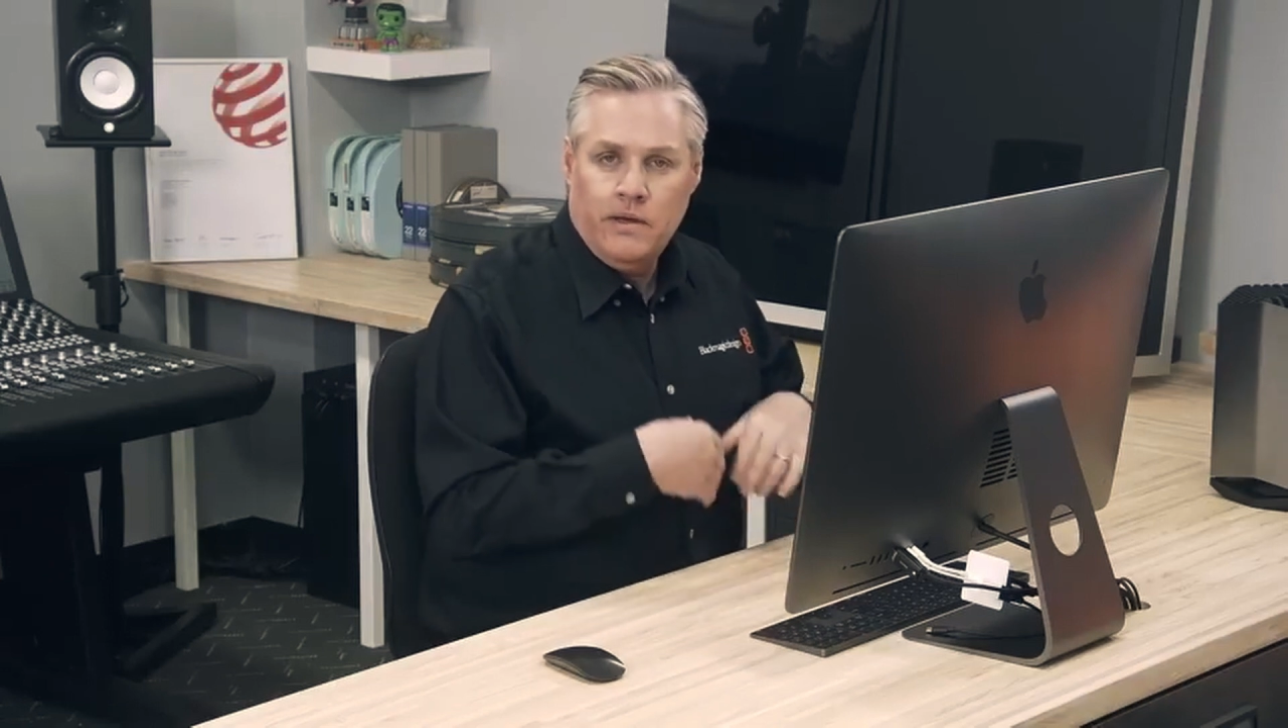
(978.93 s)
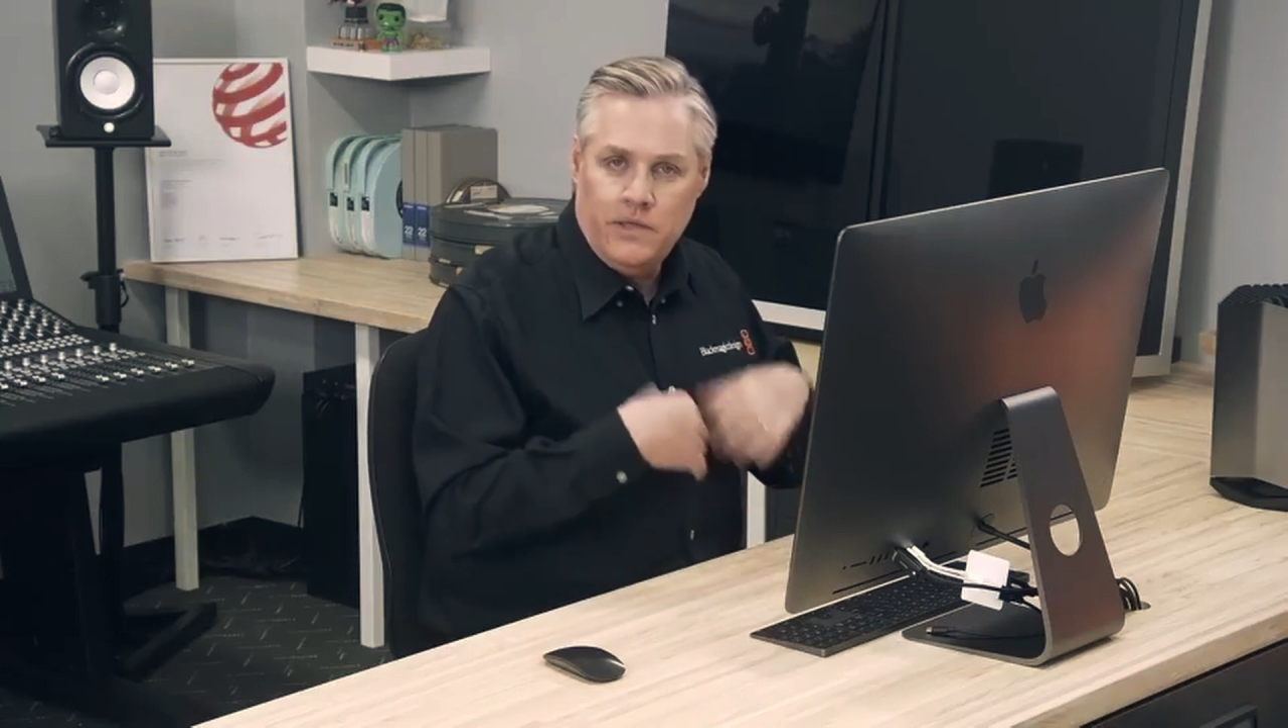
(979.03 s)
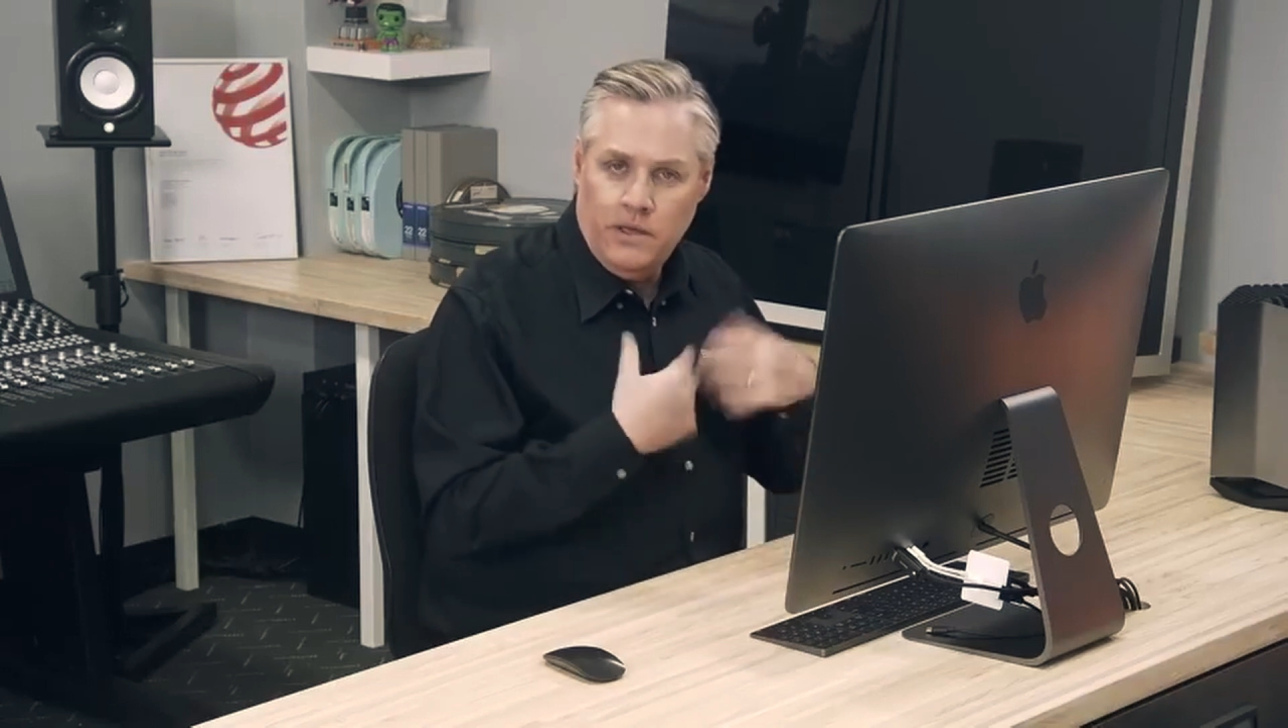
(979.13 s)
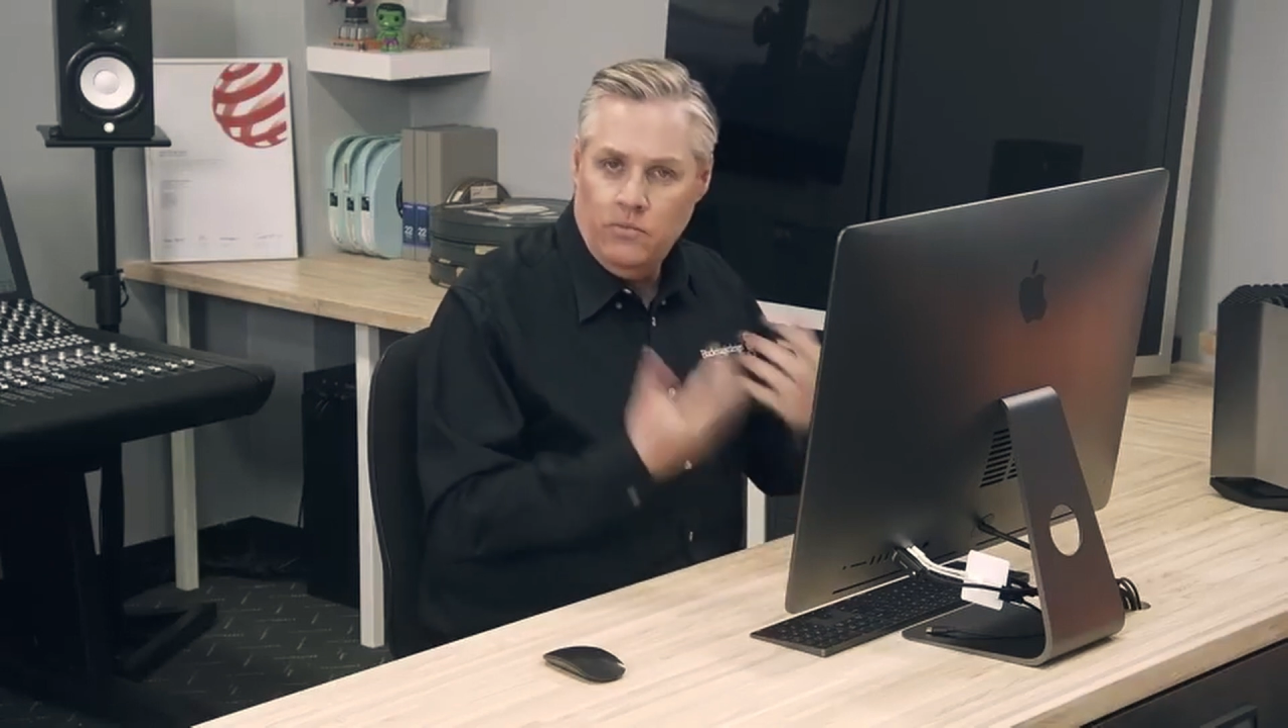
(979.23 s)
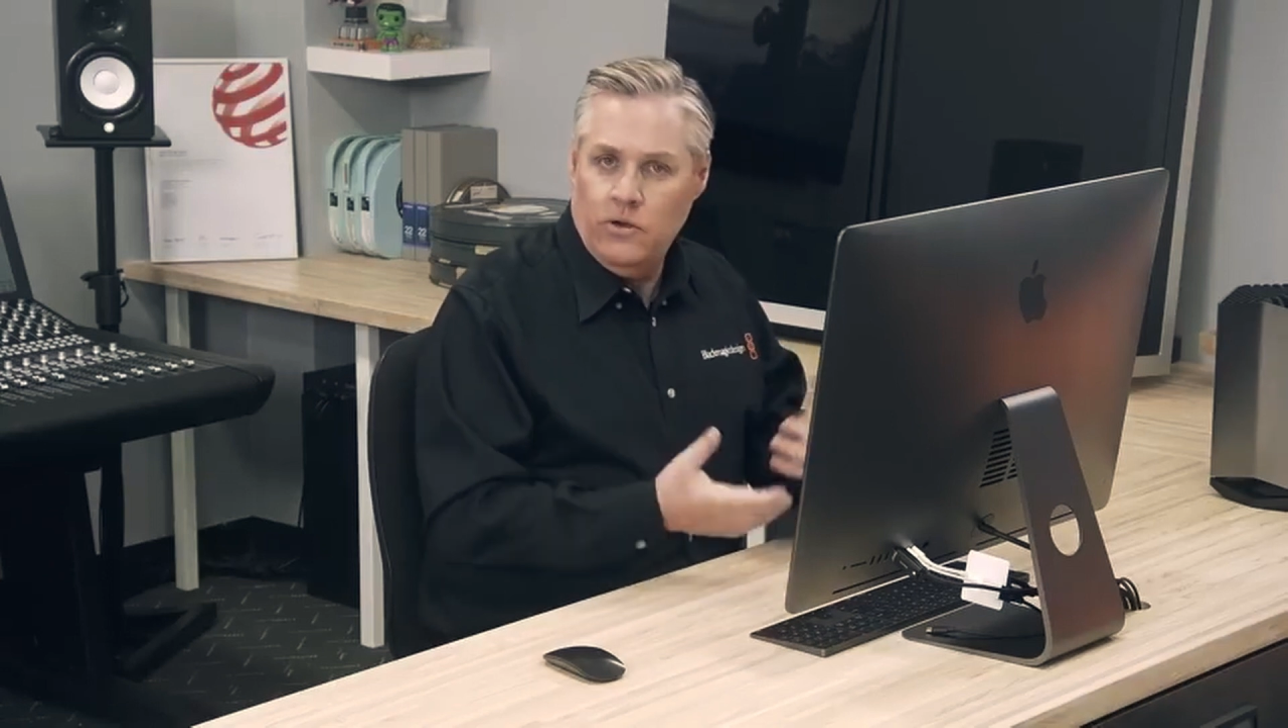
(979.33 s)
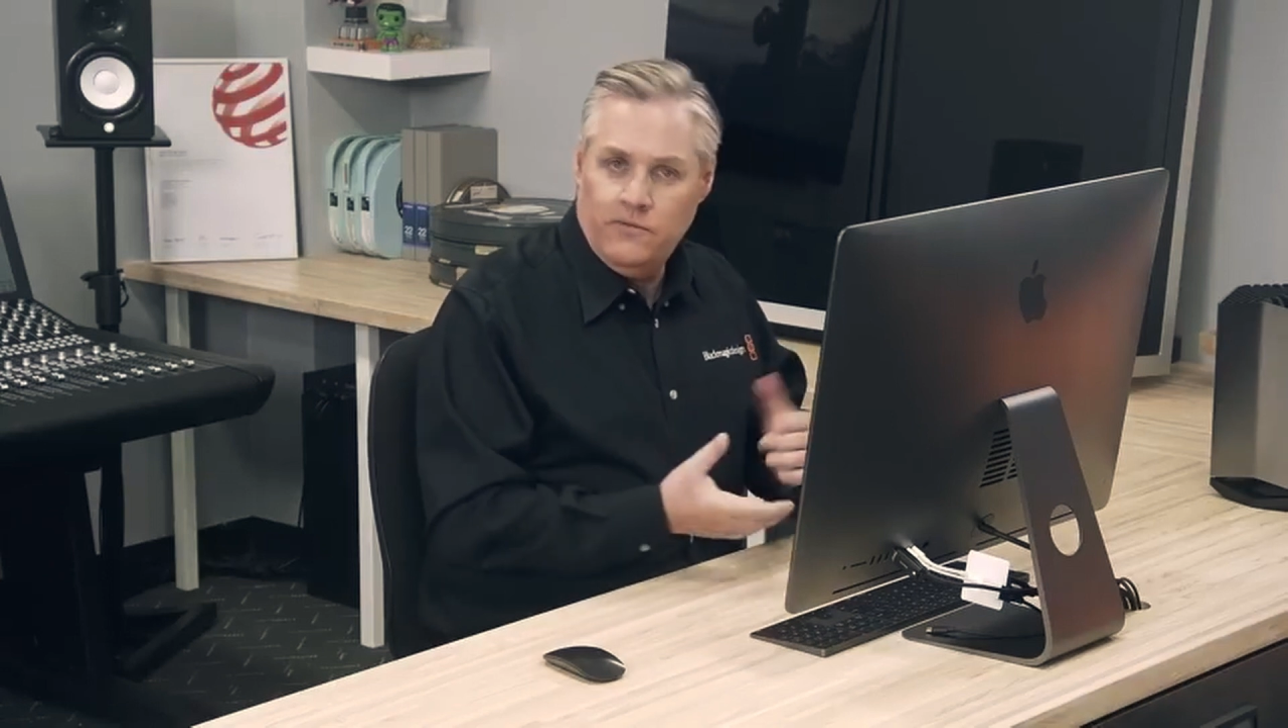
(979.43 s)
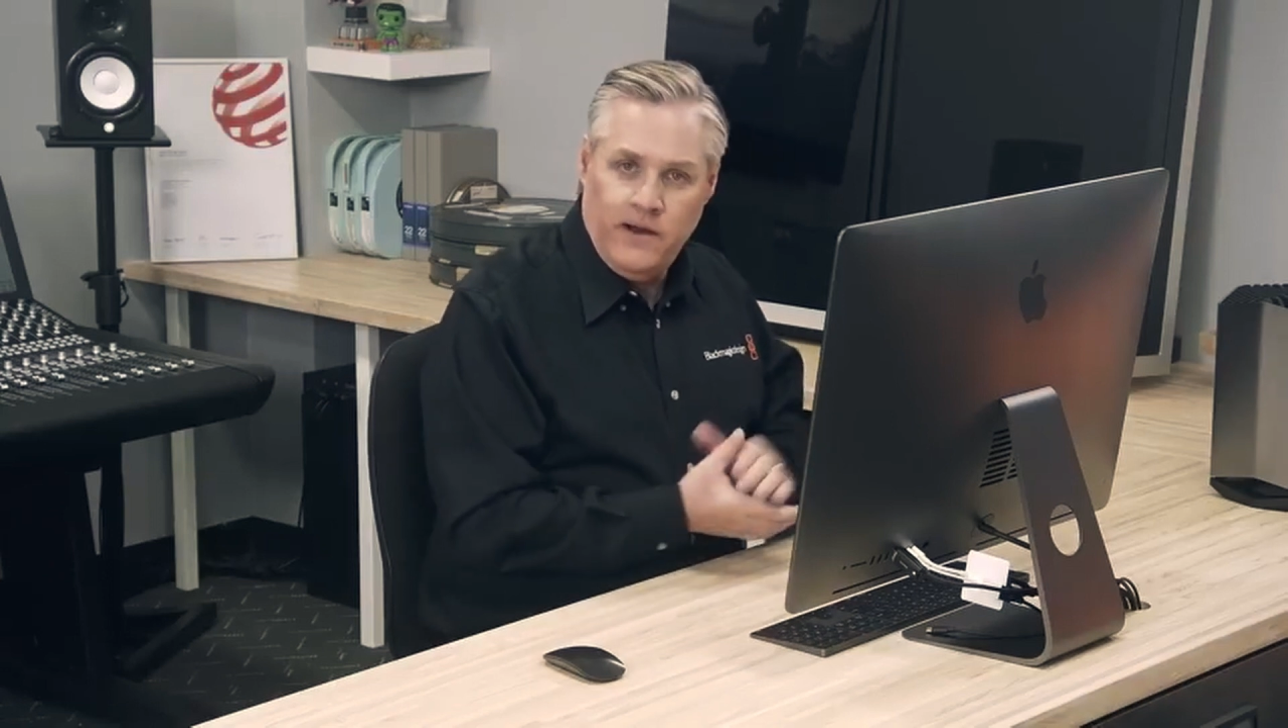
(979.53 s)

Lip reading: so you can work